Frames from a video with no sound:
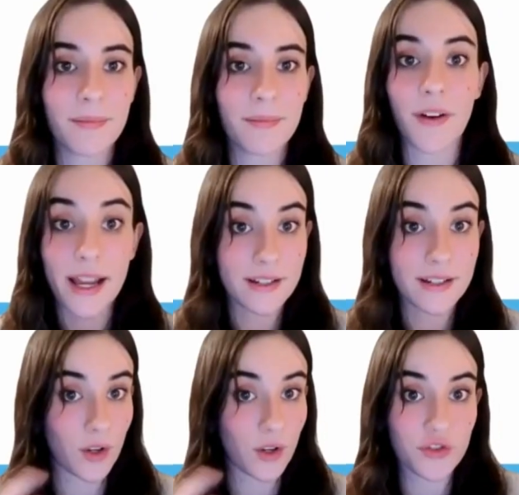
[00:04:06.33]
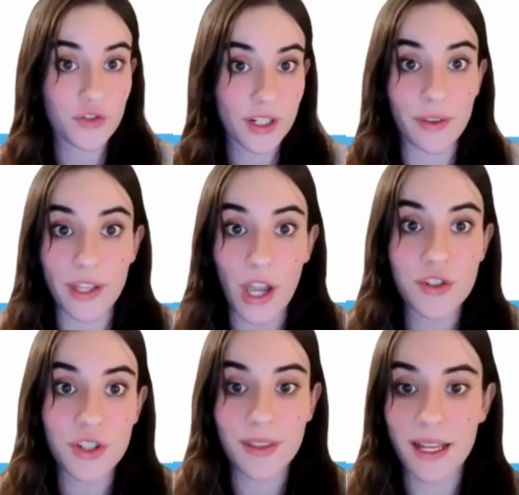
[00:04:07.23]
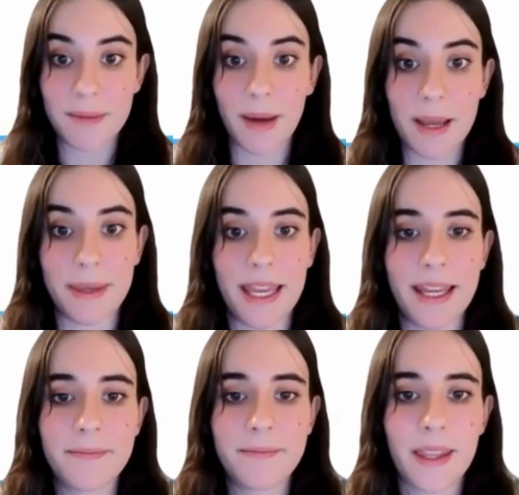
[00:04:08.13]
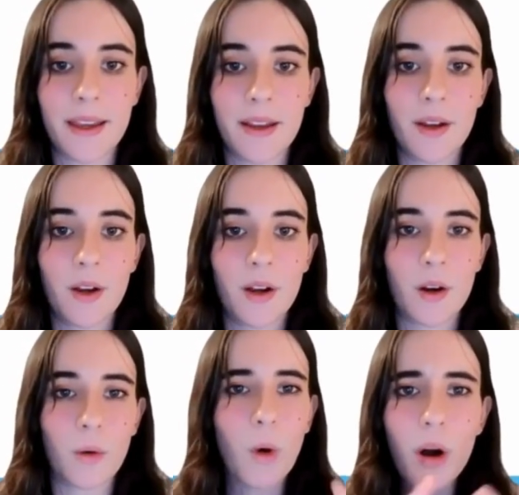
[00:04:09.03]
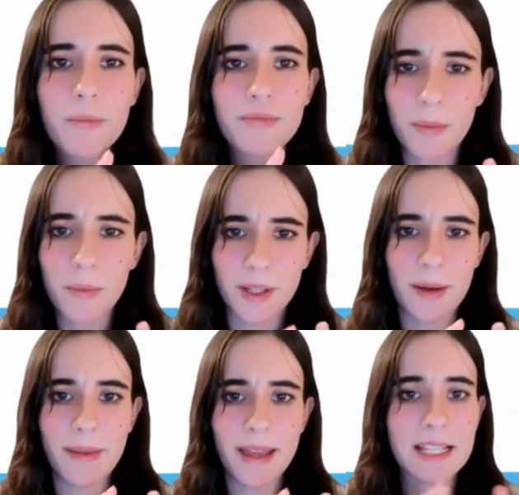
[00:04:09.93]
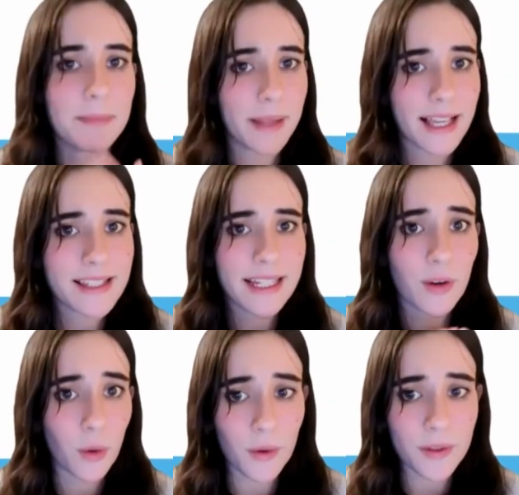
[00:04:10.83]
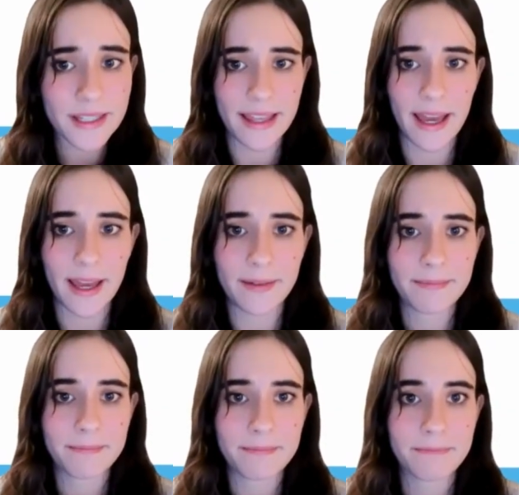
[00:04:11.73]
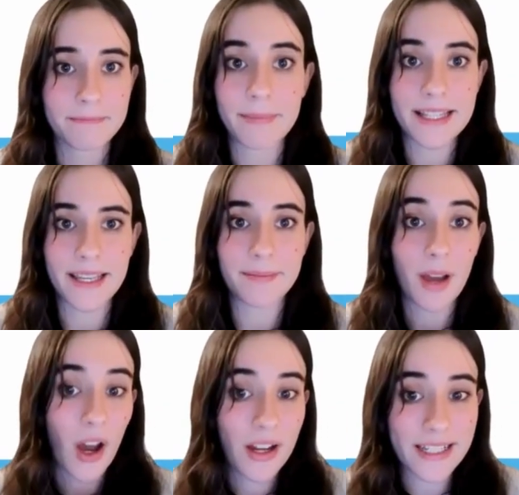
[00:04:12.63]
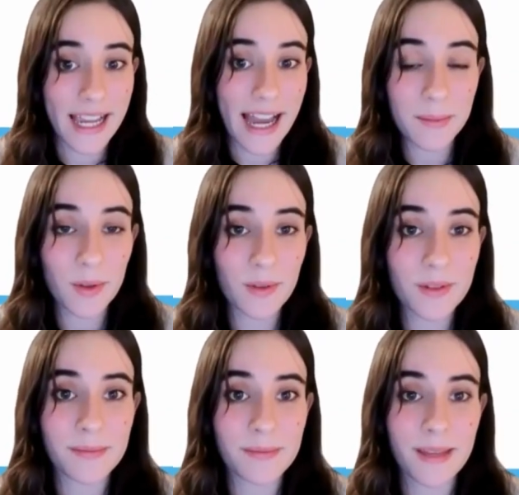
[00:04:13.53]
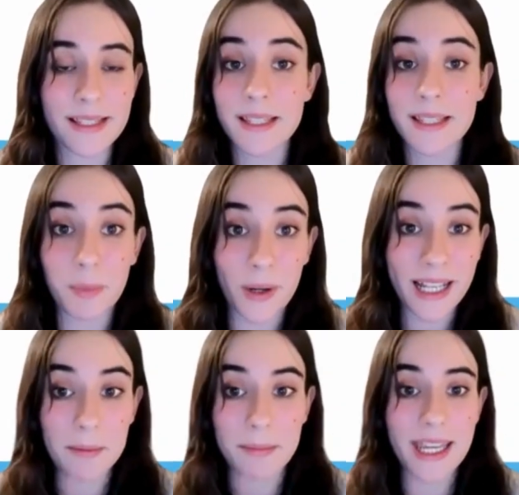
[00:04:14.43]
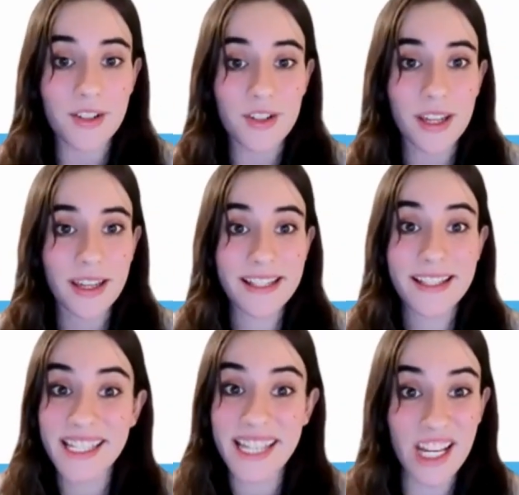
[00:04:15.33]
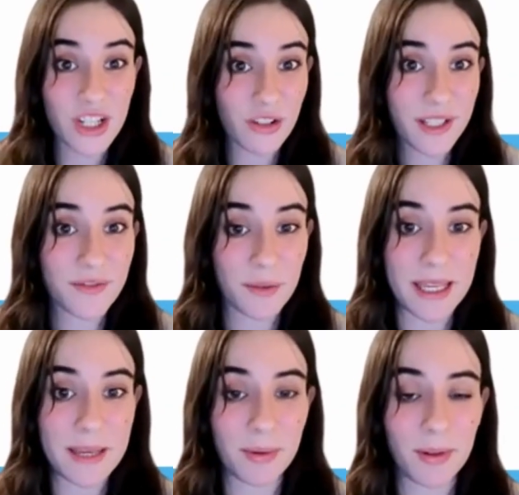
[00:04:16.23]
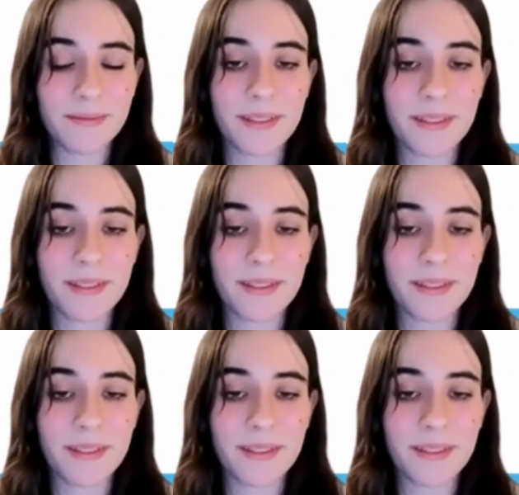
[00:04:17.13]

Find the country or the ocean that it might be in. What problem is plastic causing there? Is it hurting animals? Is it spoiling a beach? Is it dangerous for people?